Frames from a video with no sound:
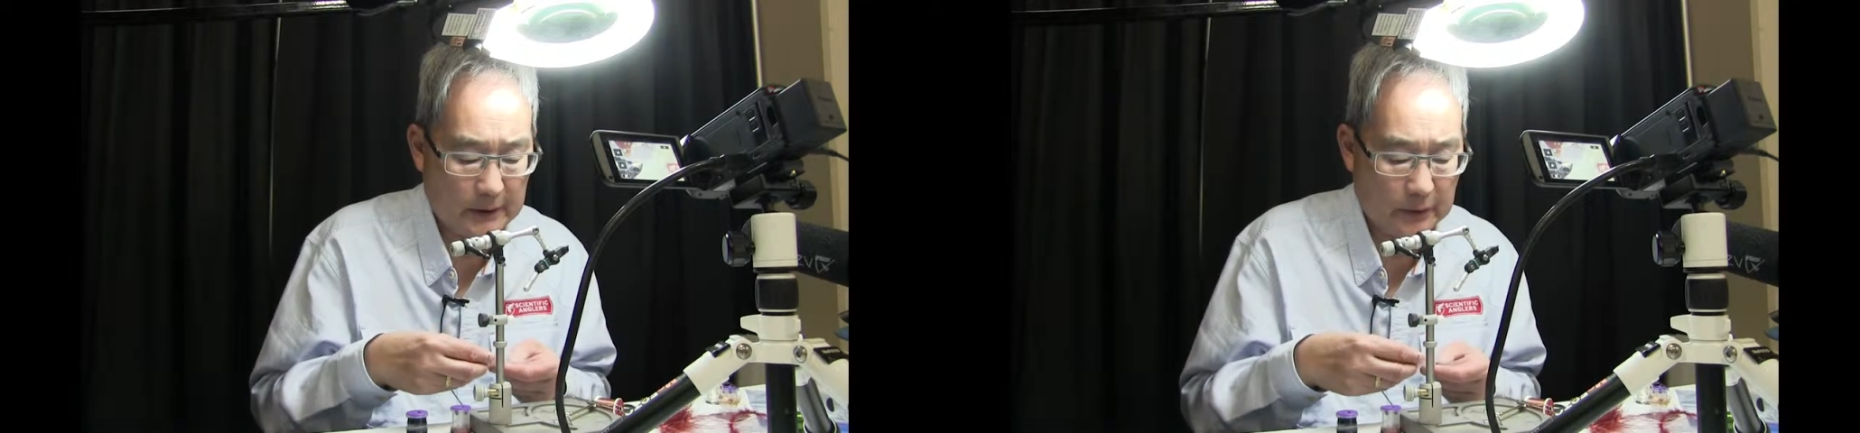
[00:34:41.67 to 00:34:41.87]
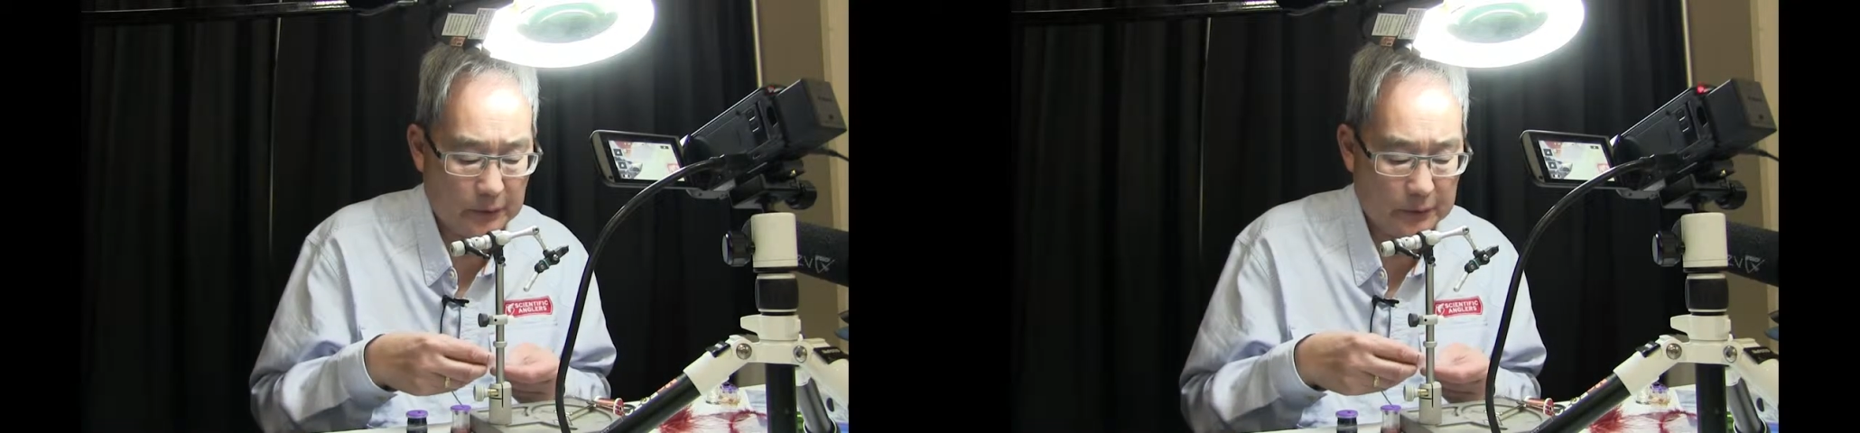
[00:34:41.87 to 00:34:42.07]

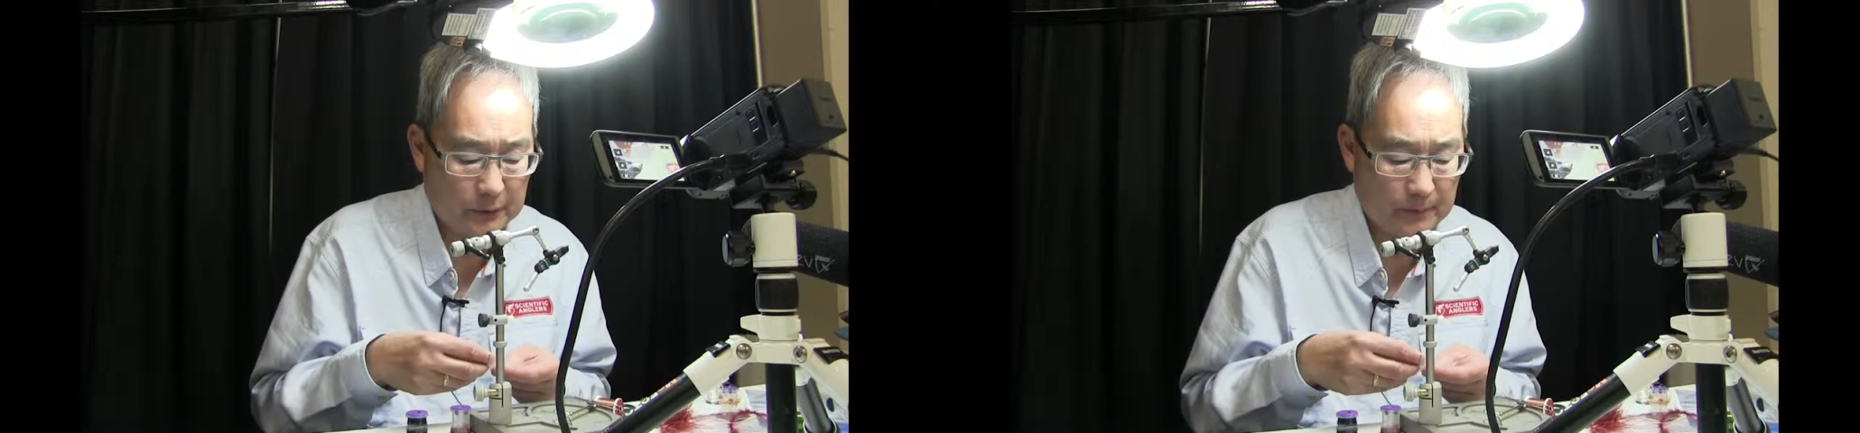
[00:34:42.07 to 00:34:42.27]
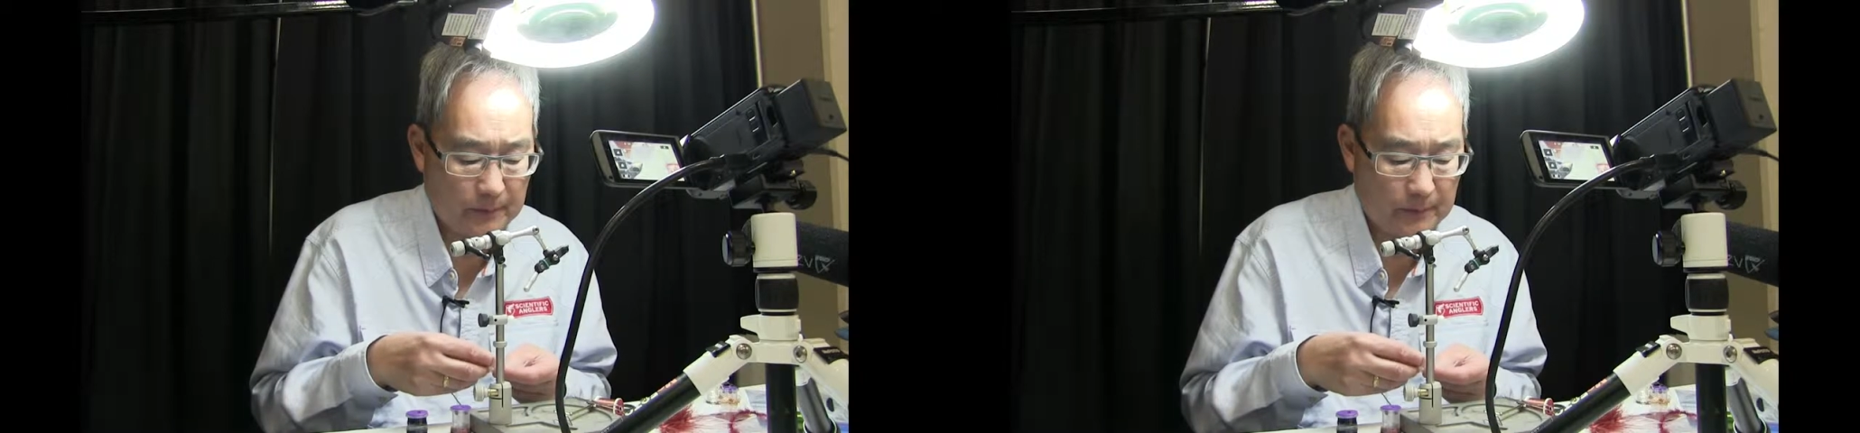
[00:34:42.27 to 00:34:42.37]
gills.